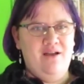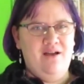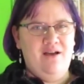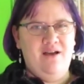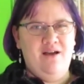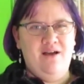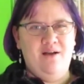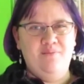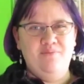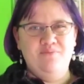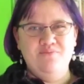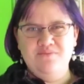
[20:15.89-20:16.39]

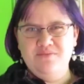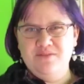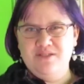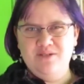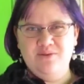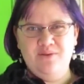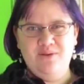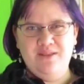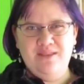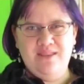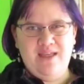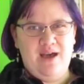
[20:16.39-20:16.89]
um,
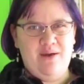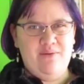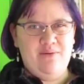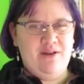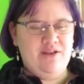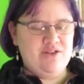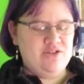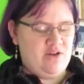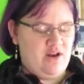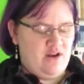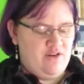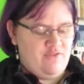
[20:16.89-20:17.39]
doing that when
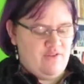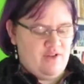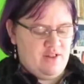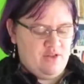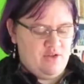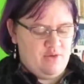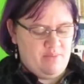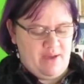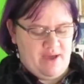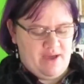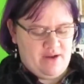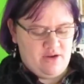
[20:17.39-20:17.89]
I was trying to
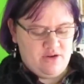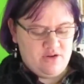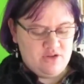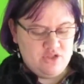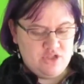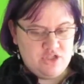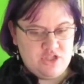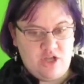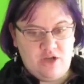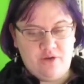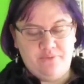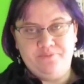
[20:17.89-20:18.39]
follow a pattern.
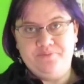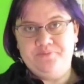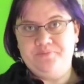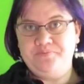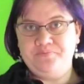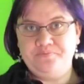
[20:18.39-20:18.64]
So